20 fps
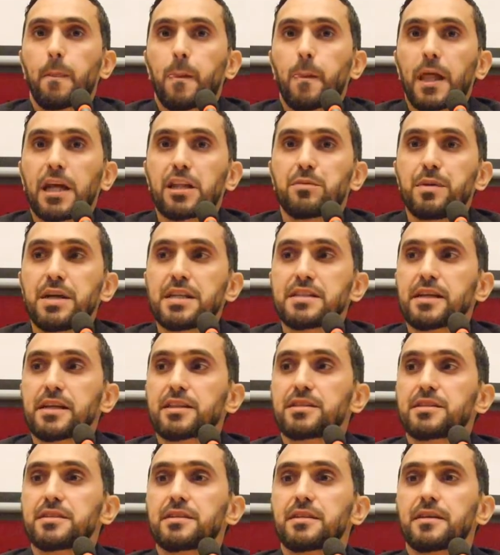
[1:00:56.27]
It means
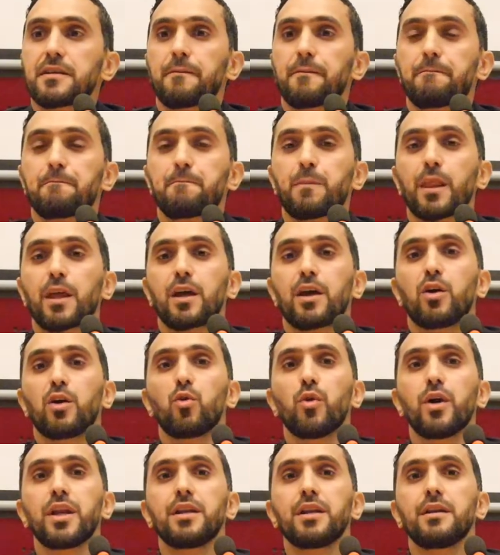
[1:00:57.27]
that
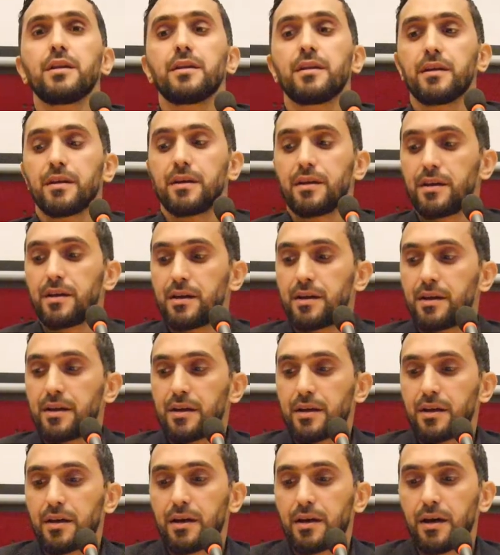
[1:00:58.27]
when
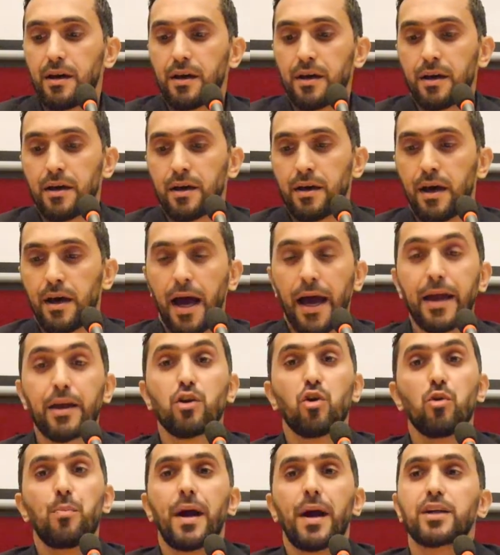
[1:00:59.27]
I
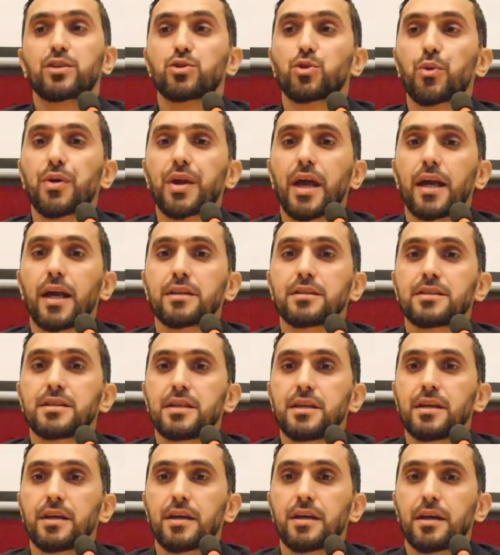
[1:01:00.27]
go back to
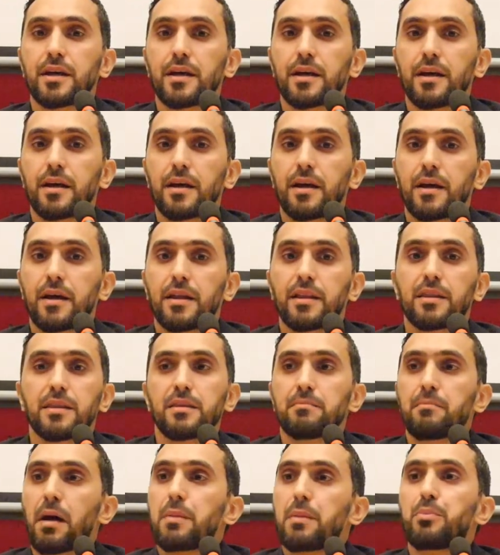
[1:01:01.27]
reality,
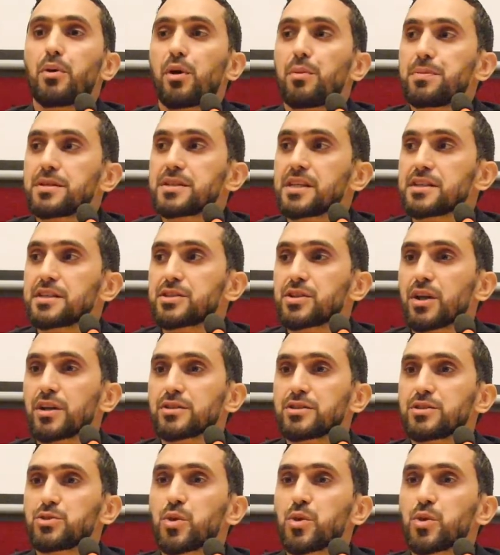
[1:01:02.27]
my purpose is not